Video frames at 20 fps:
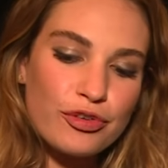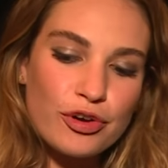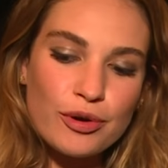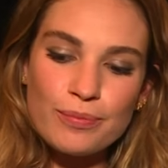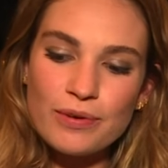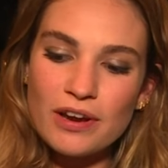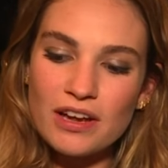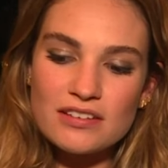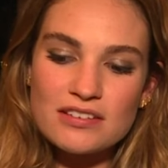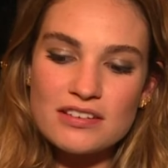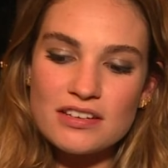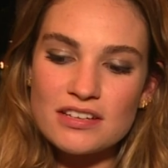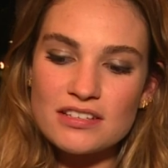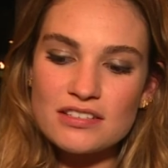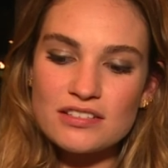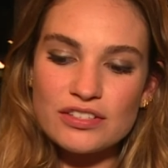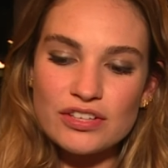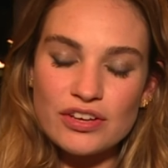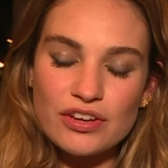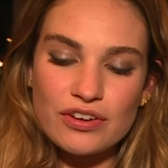from
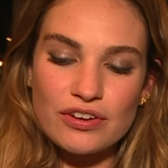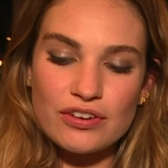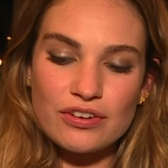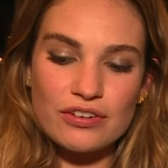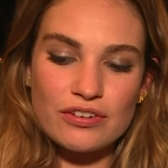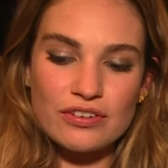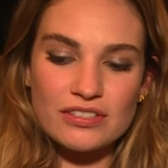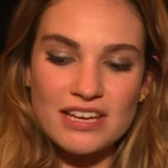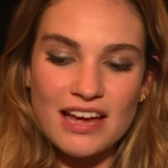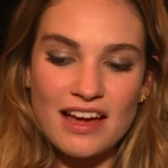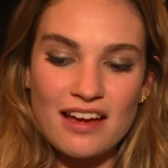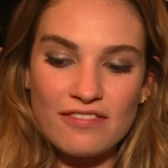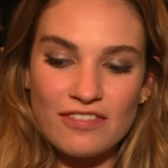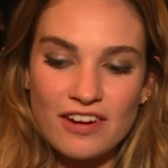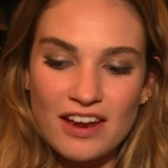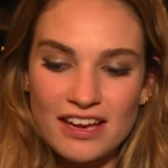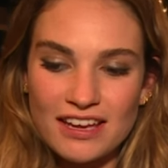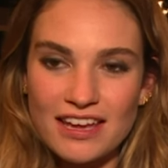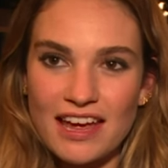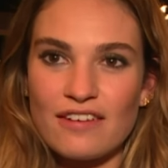London, so to have
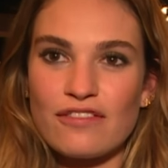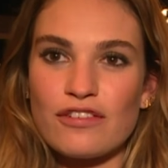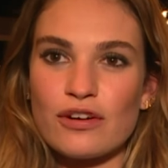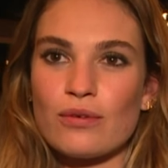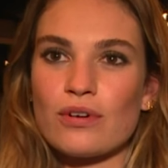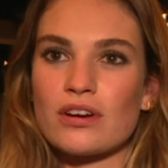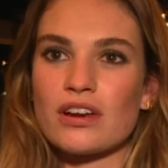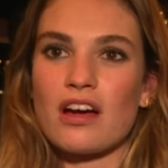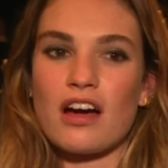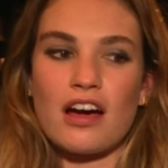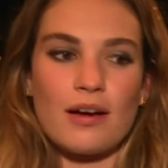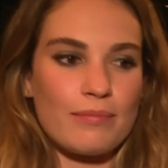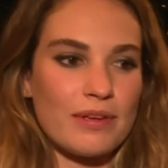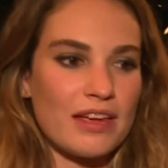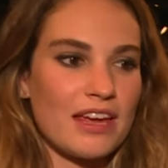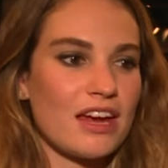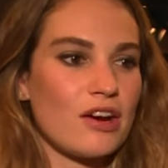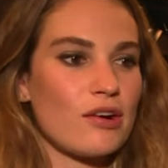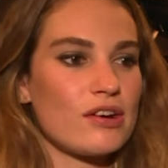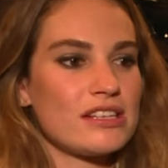like everyone come
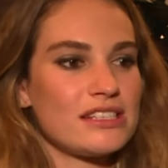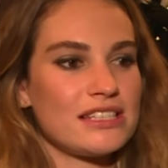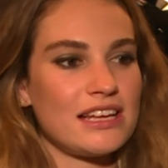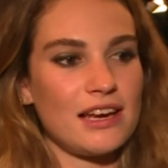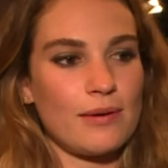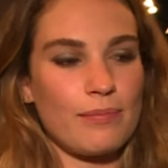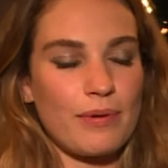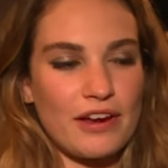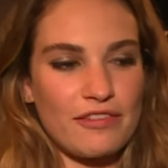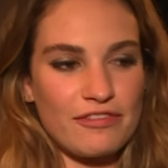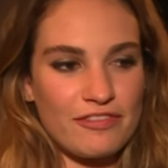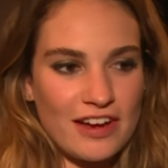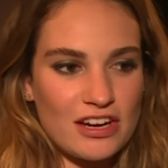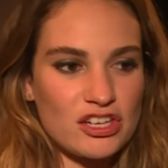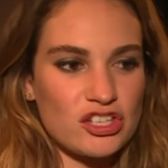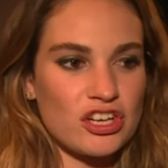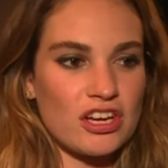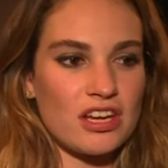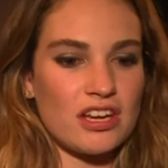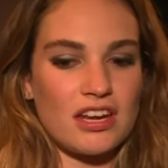here and celebrate
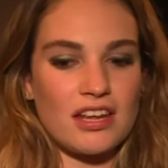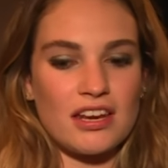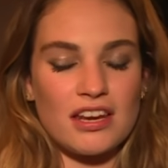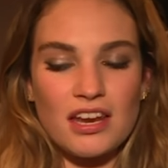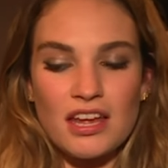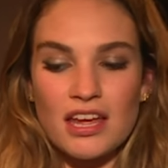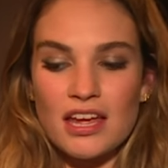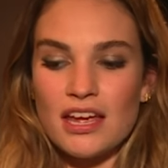fashion and